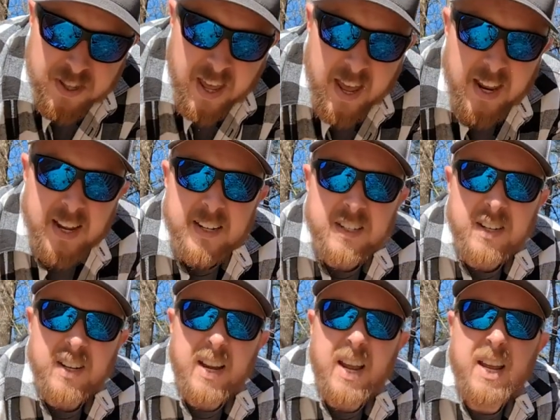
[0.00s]
that it's
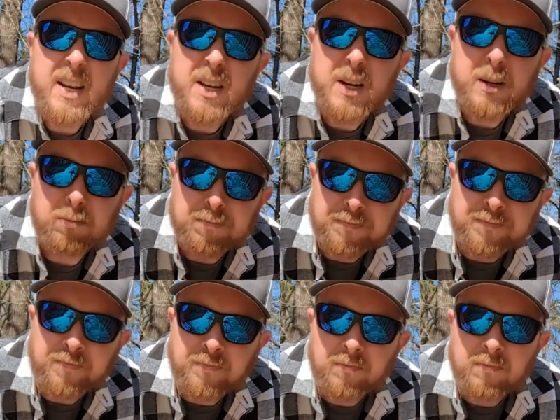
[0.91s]
gonna end up,
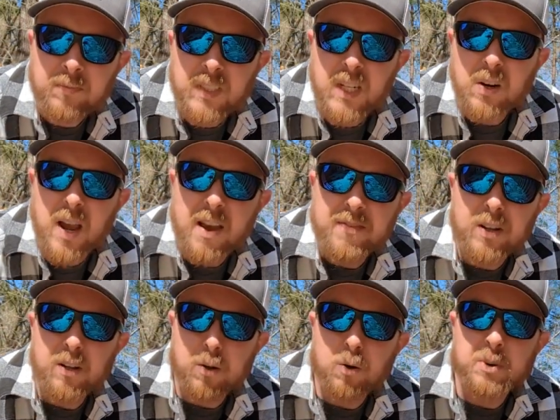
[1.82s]
you know, having a
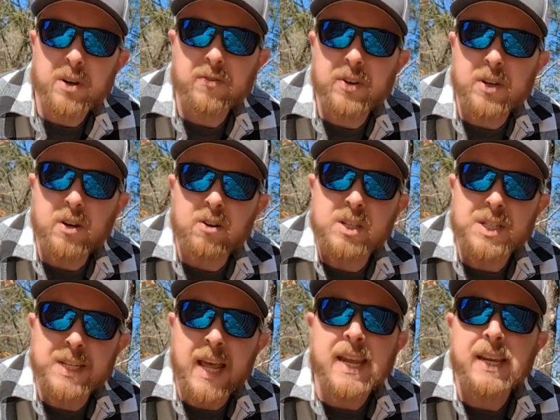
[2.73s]
little bit of a dirt
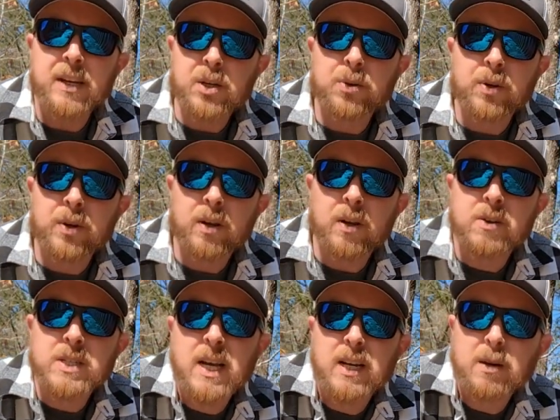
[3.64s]
stain to it. You know,
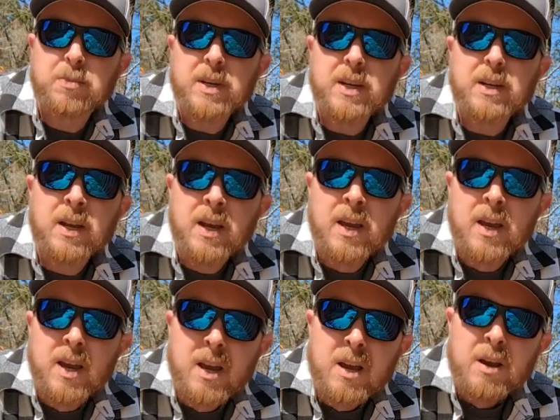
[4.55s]
it's not gonna be
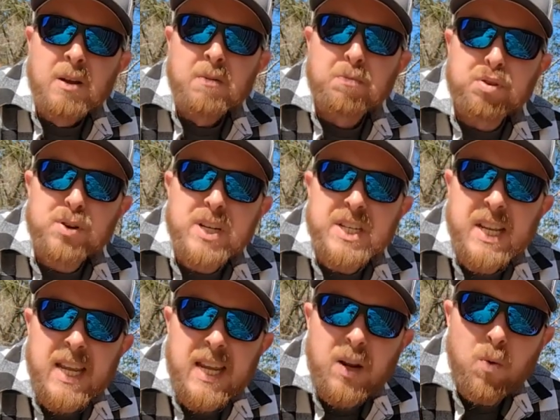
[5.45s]

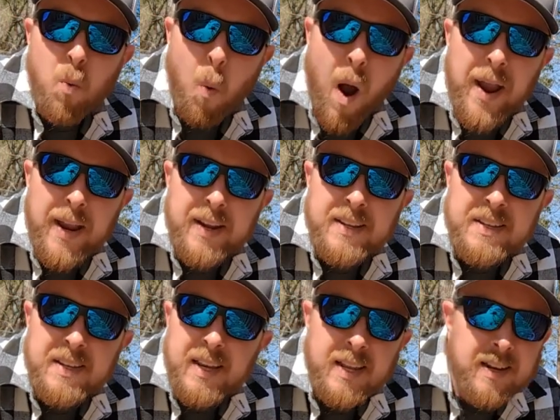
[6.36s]
pristine white,
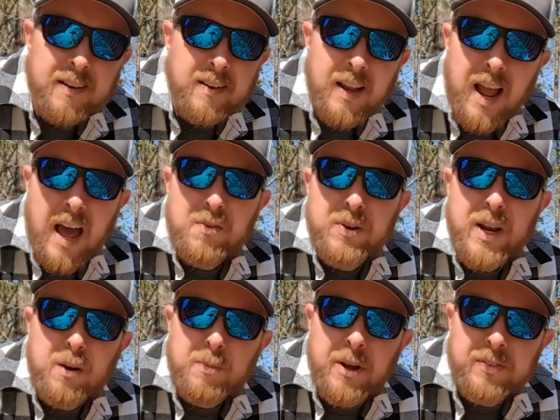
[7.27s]
and I don't
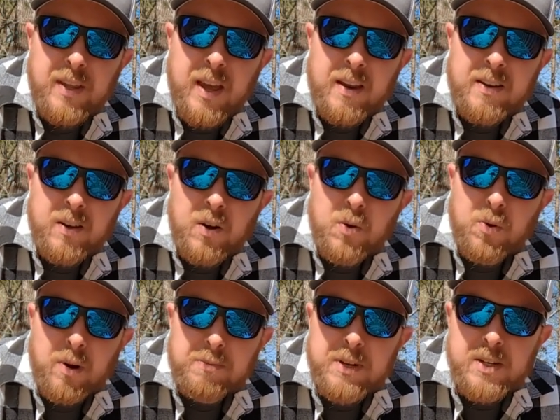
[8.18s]
care about that. You know,
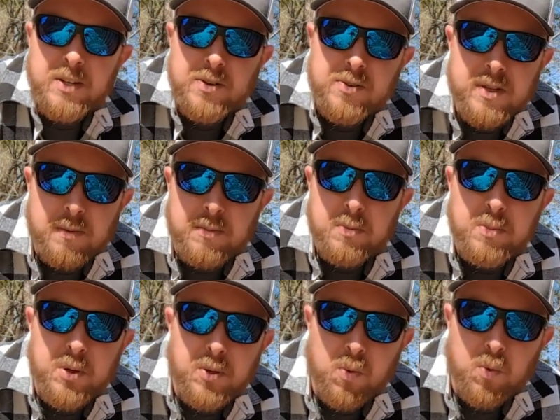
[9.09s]
what I'm gonna do is I'm gonna
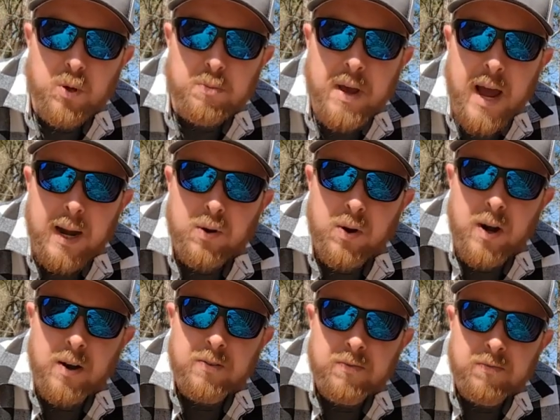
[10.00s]
build a wood
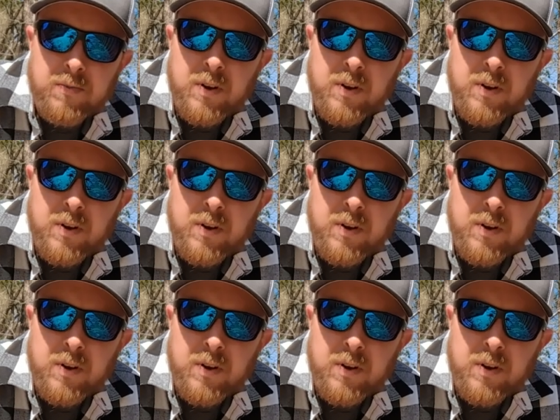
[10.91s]
background,